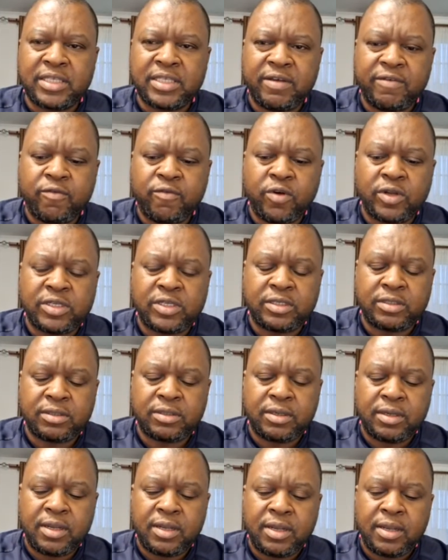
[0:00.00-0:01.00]
have got
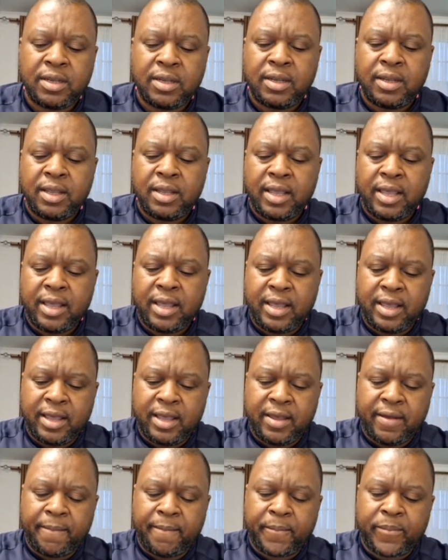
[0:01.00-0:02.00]

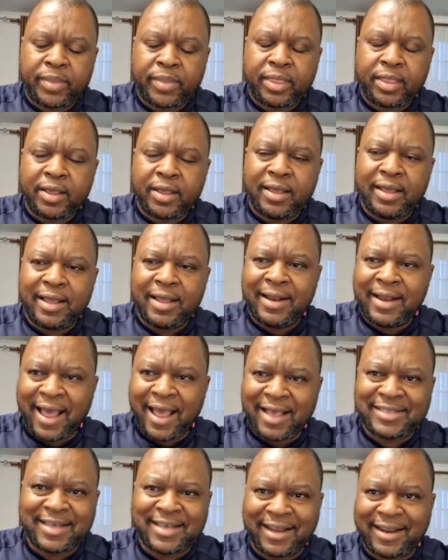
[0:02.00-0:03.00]
a
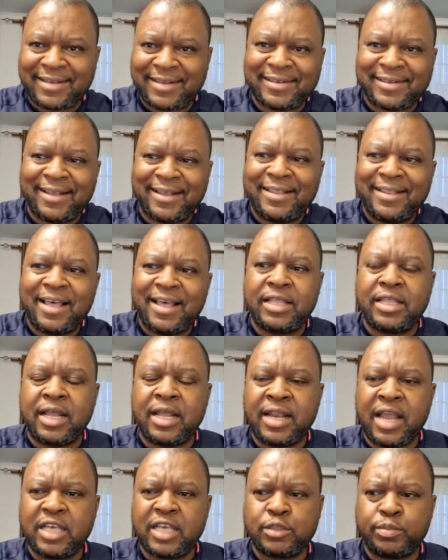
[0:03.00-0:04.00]
nice character.
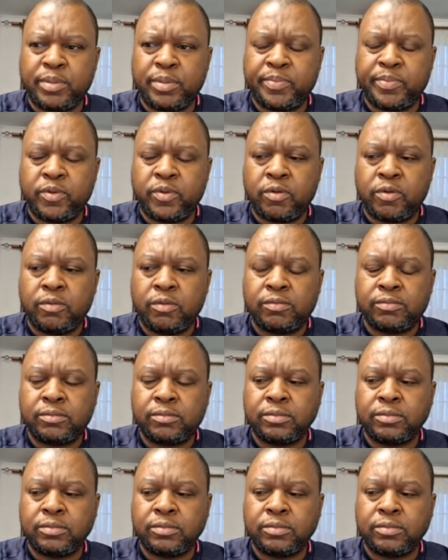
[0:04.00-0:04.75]
They're nice people,